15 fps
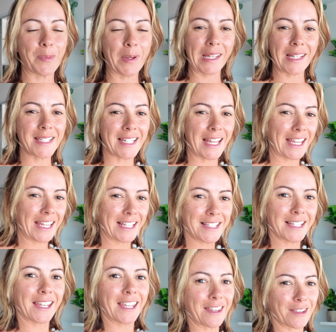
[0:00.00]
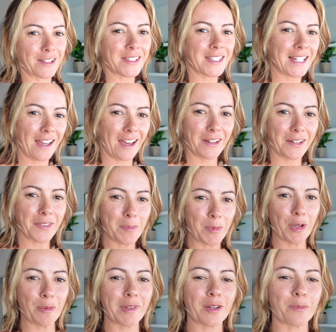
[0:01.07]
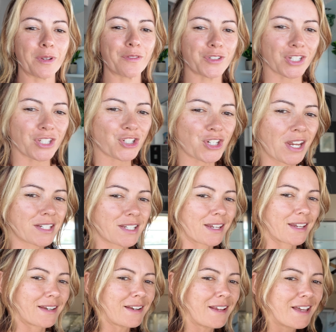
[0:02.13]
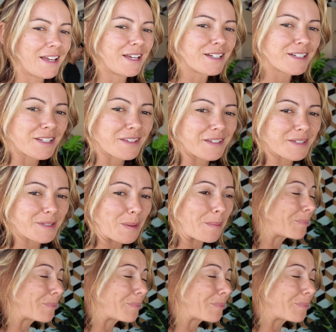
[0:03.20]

We are staying in Zakynthos town at the moment and we've just checked in to this